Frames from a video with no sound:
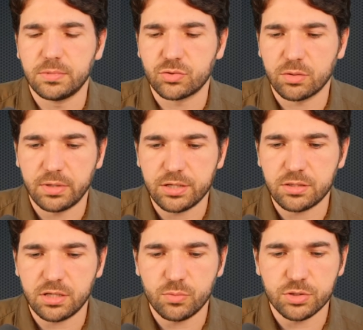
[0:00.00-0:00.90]

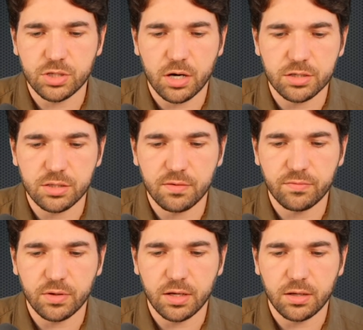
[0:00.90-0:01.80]
discrimination he was charged of
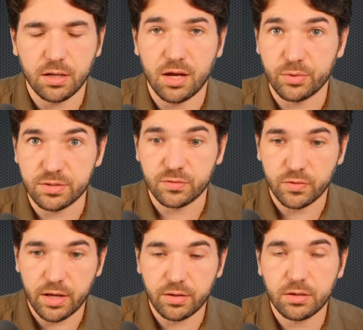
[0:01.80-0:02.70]
along with his
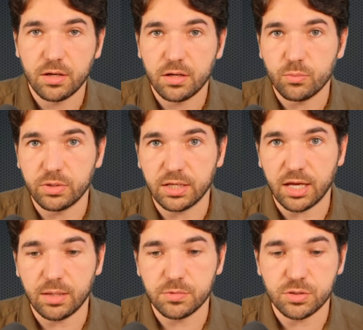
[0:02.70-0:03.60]
father when it
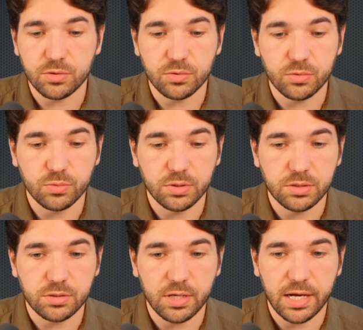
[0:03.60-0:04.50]
came to
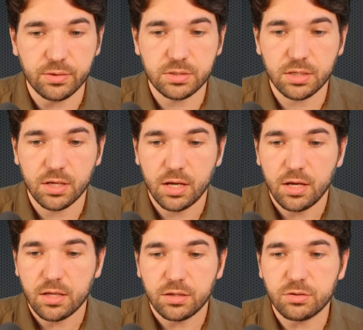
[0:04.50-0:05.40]
housing.
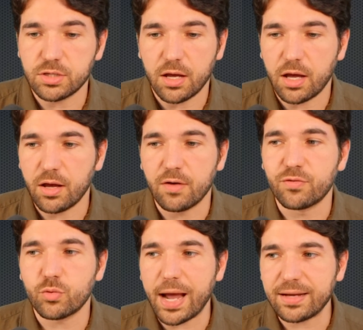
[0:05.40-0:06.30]
There's a
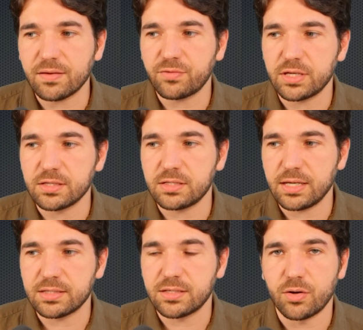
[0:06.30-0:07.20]
variety of things he
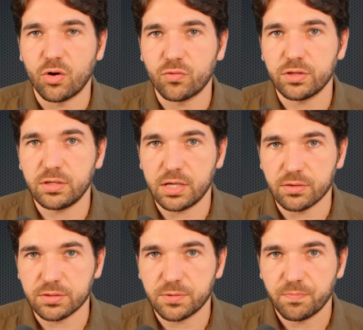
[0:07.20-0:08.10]
has done over the
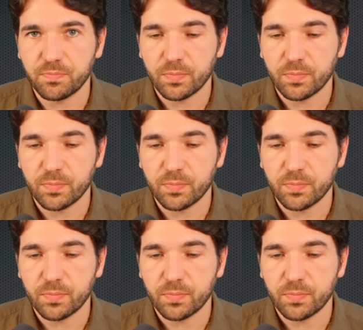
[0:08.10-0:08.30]
years